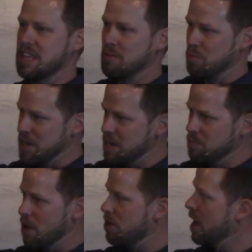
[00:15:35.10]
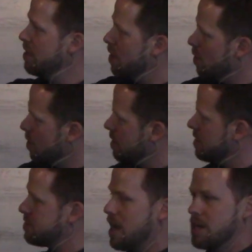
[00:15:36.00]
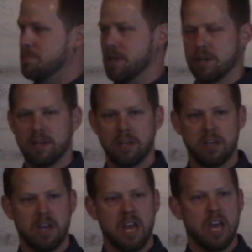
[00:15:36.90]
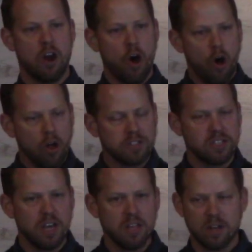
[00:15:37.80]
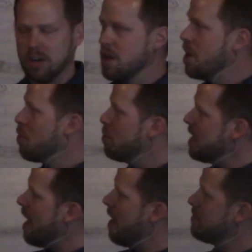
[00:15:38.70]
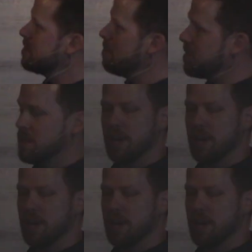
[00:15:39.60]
when he wrote and the earliest document. And altogether, we have something